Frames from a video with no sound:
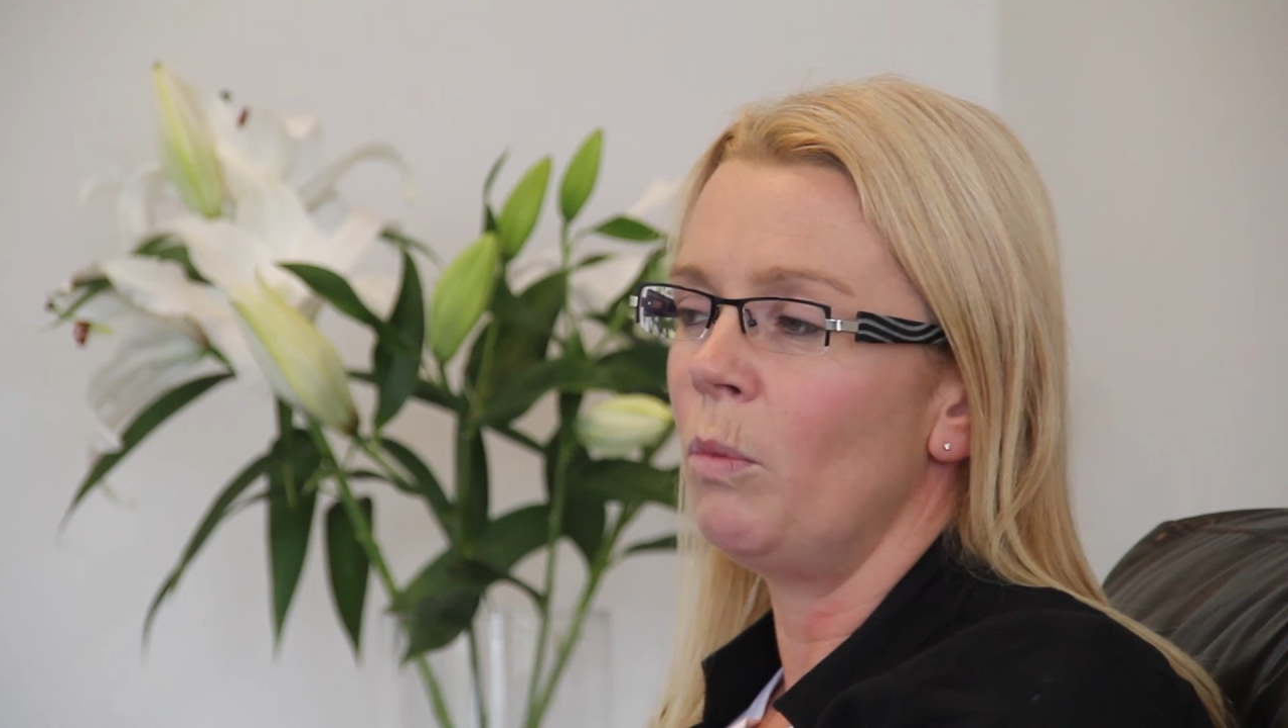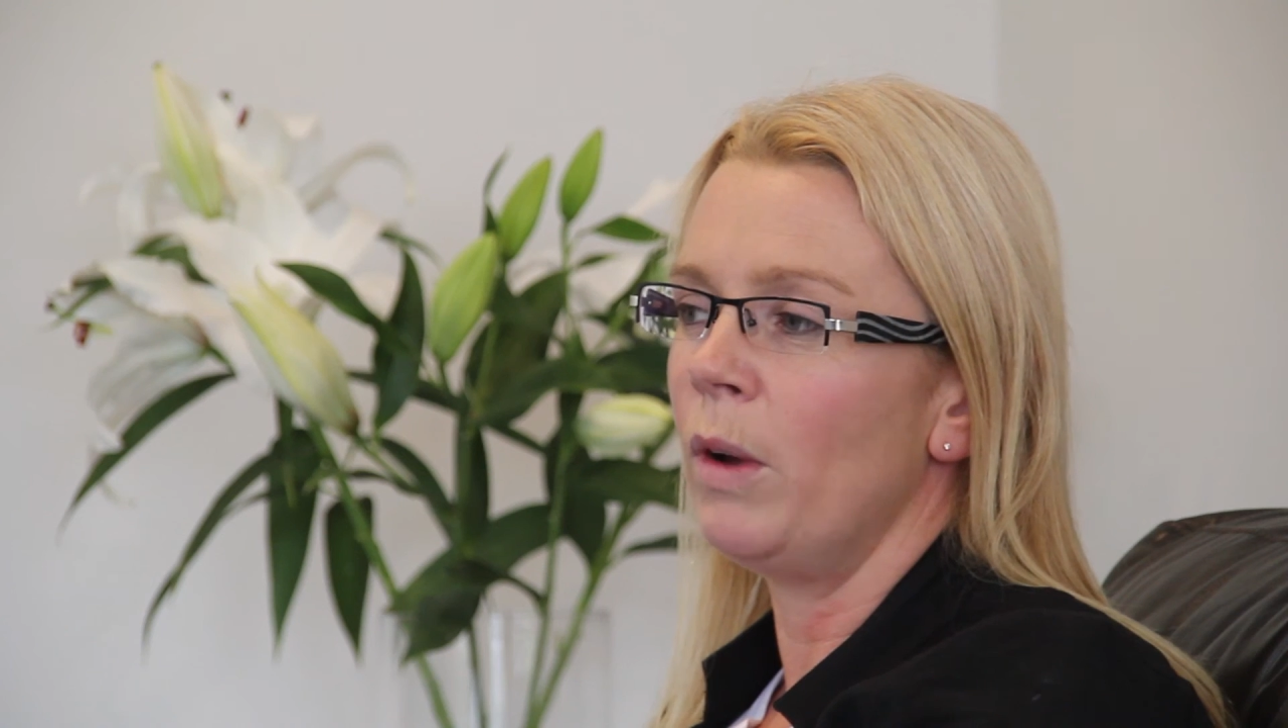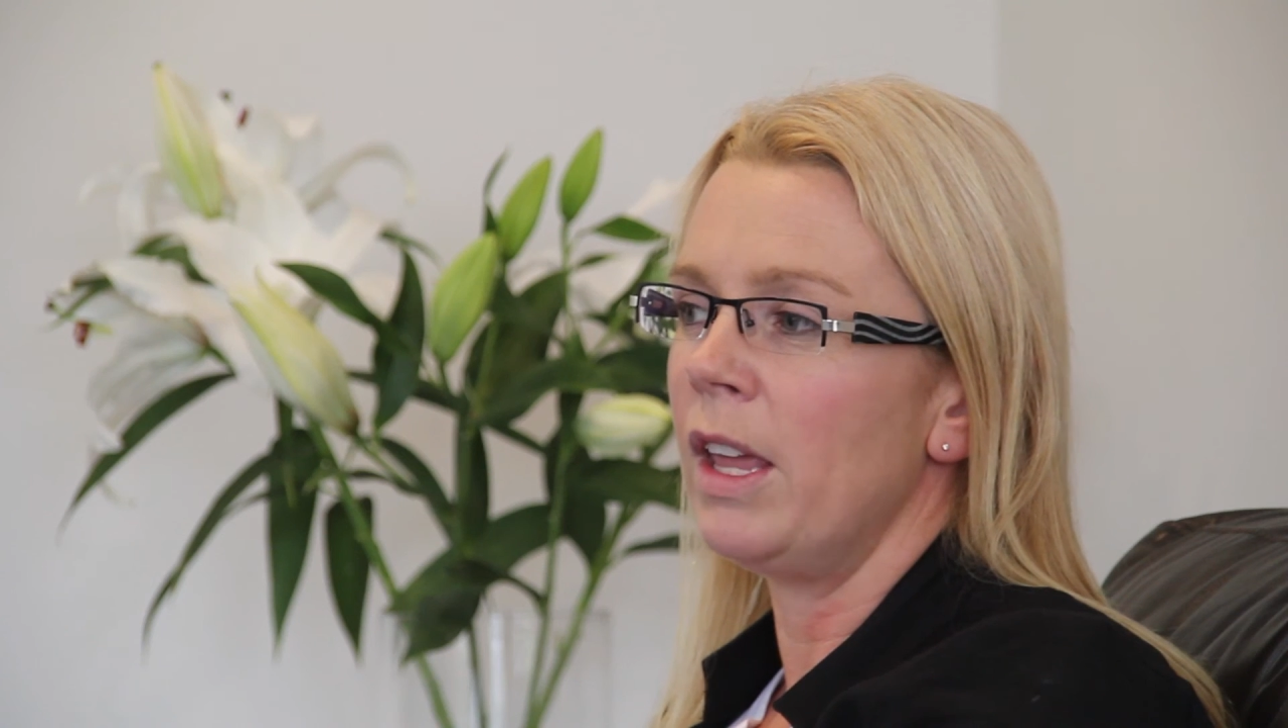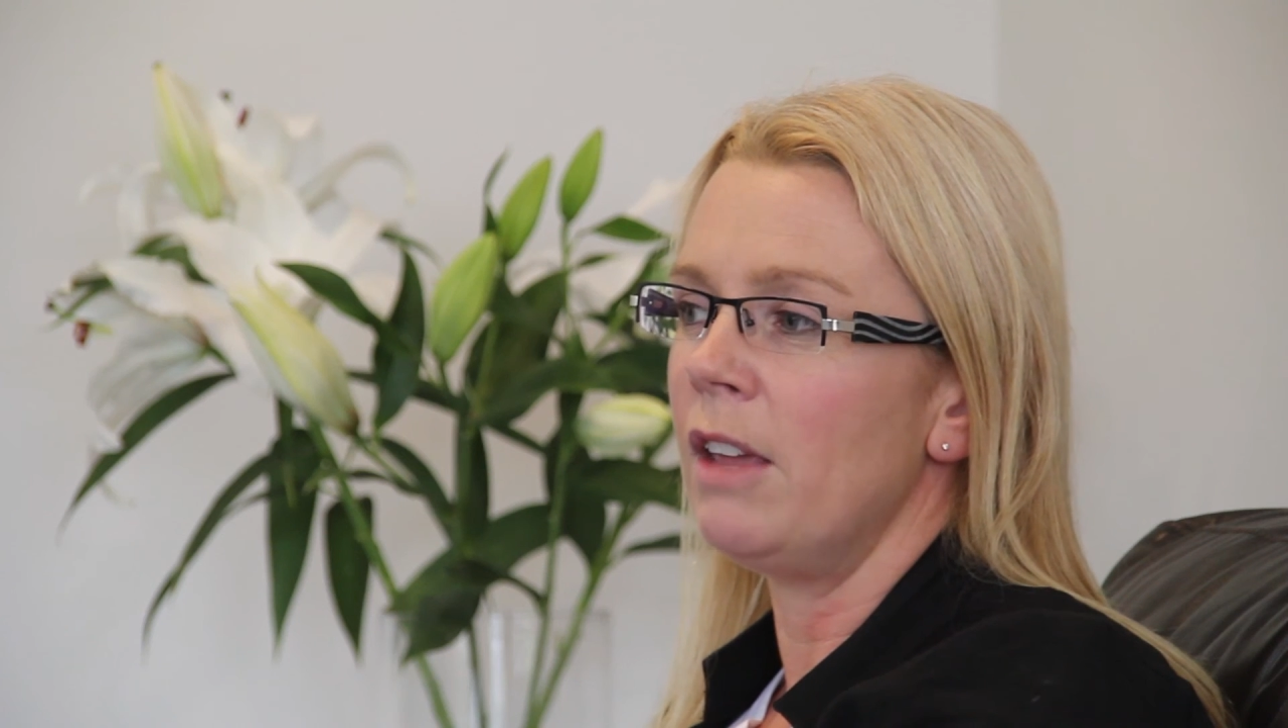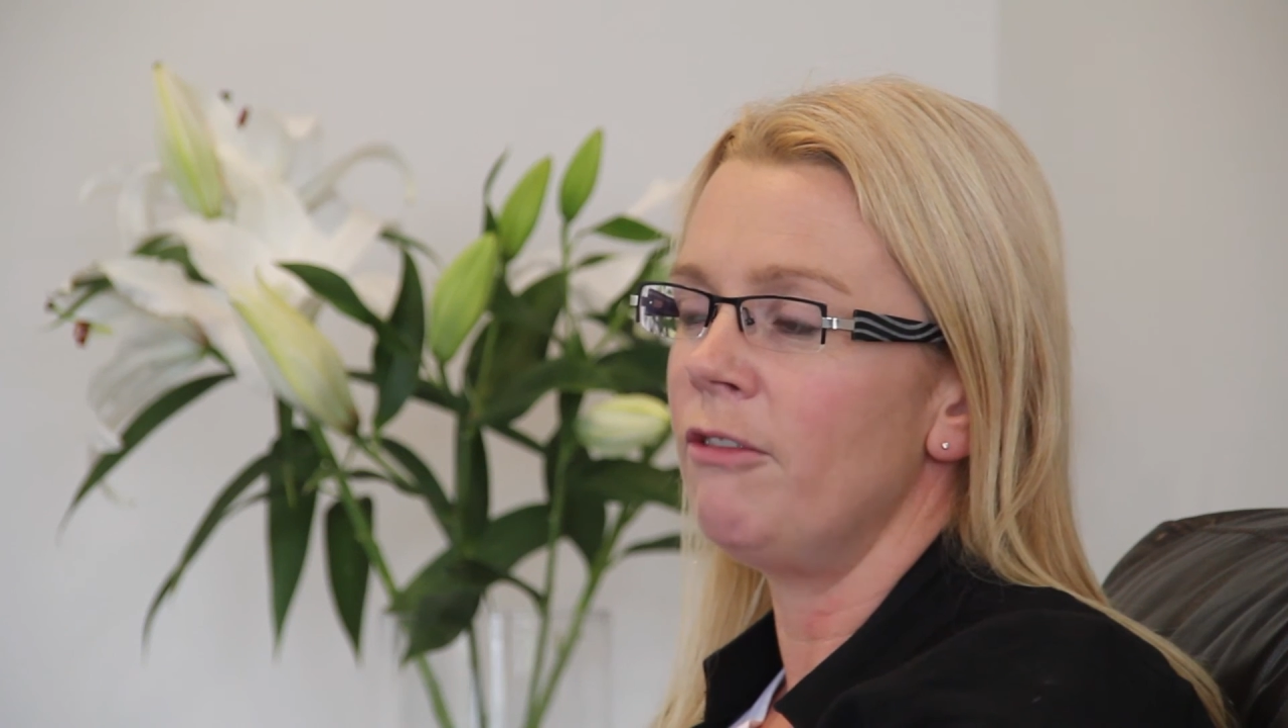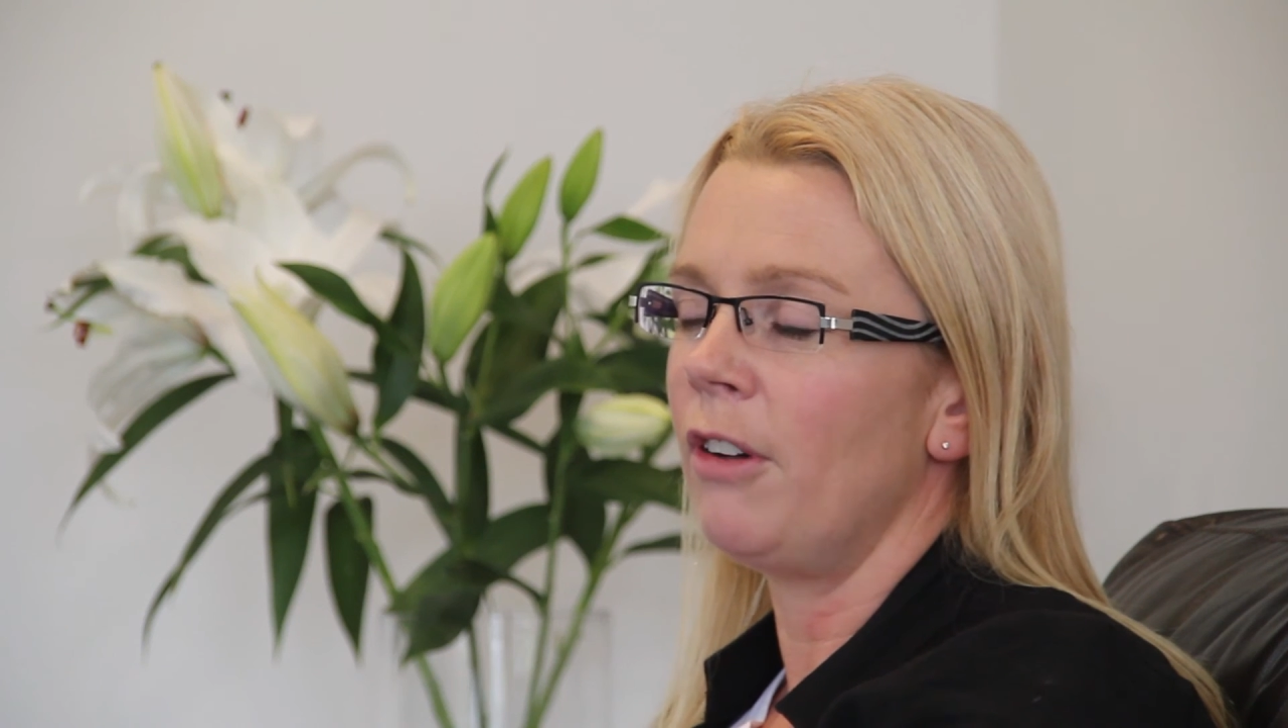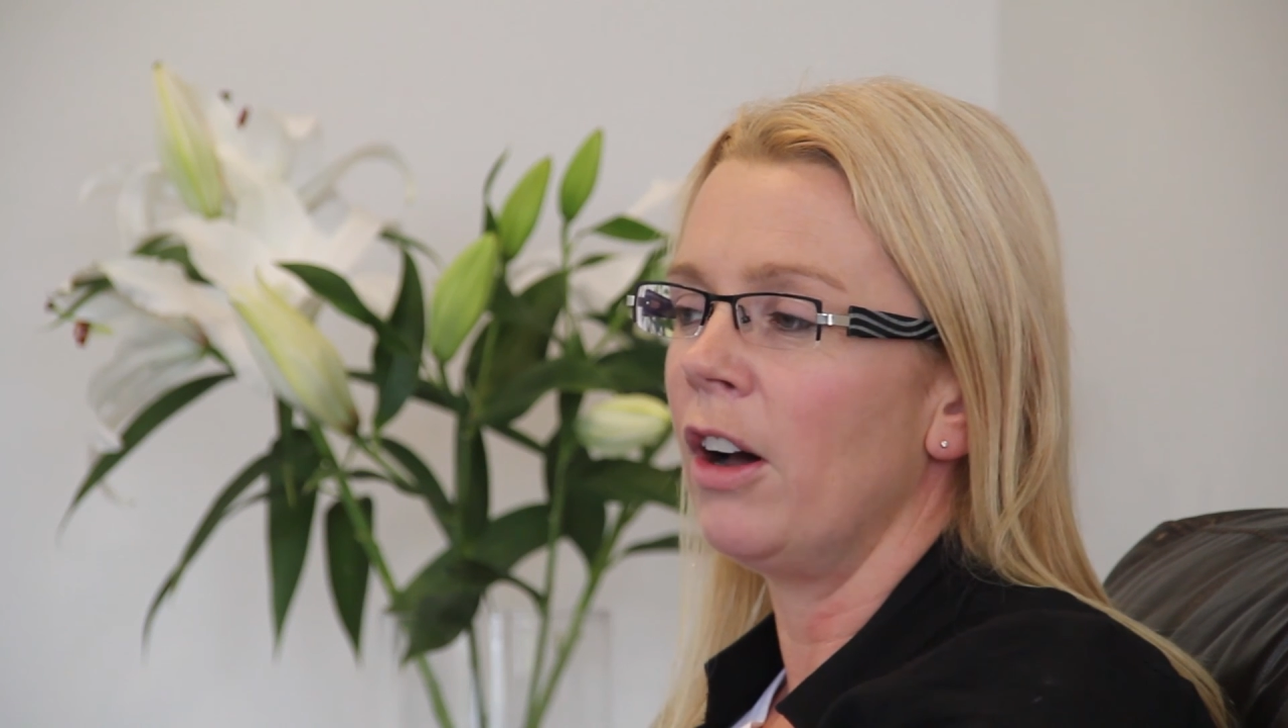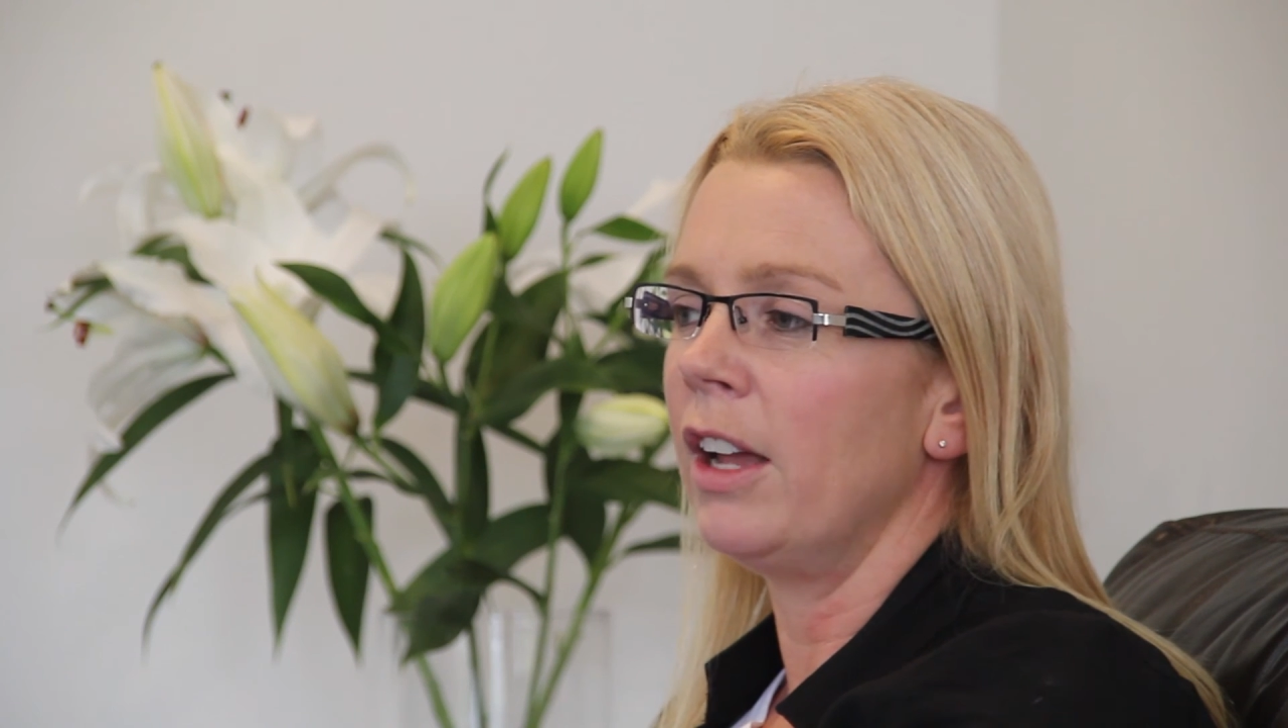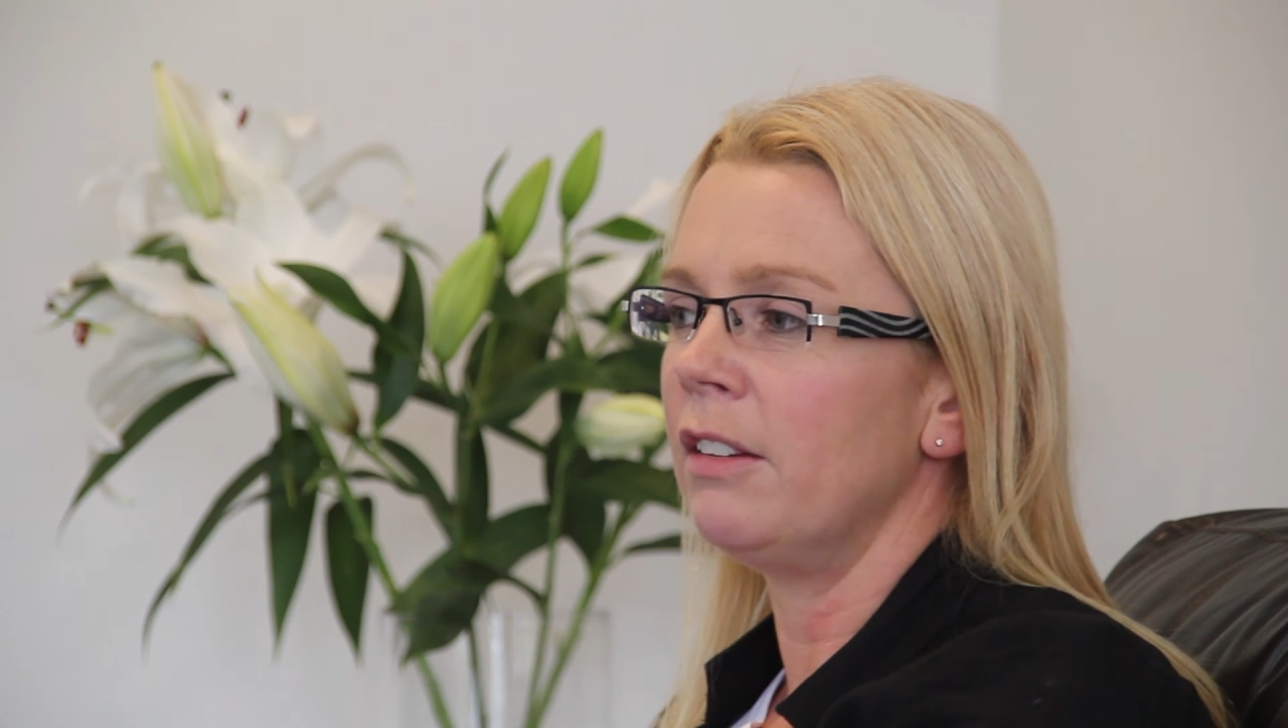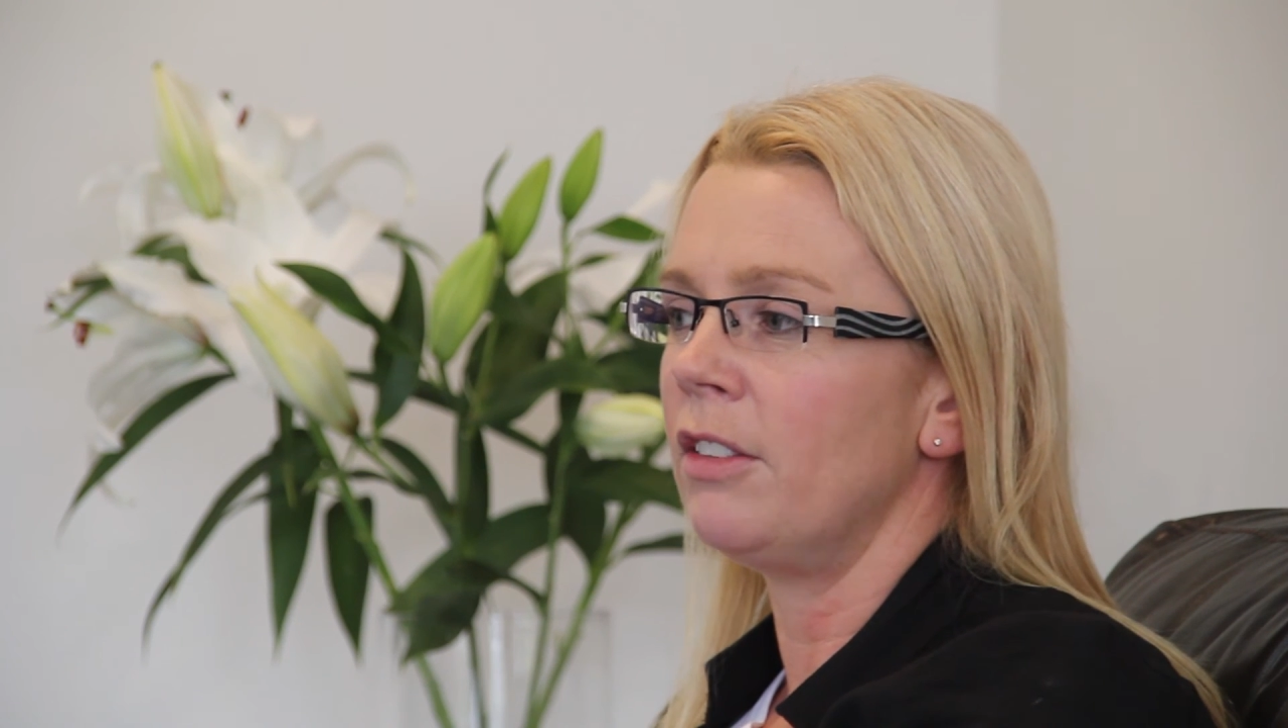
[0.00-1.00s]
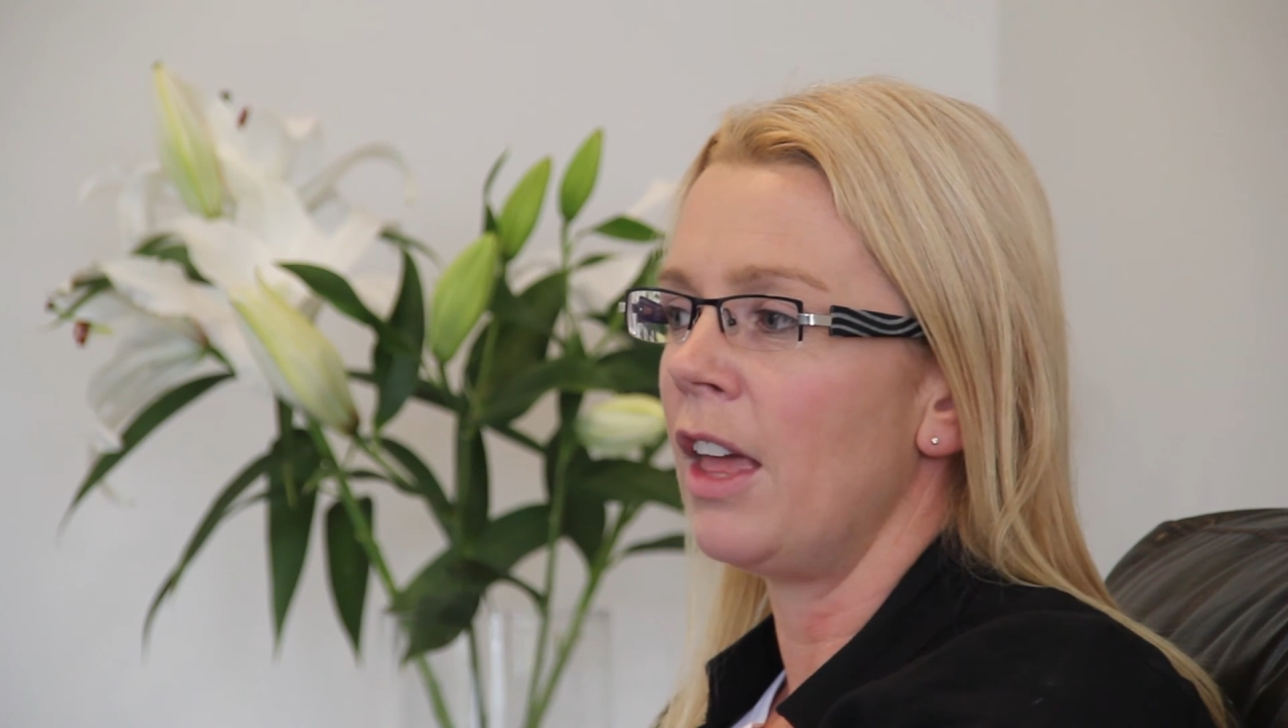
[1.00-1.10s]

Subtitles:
We find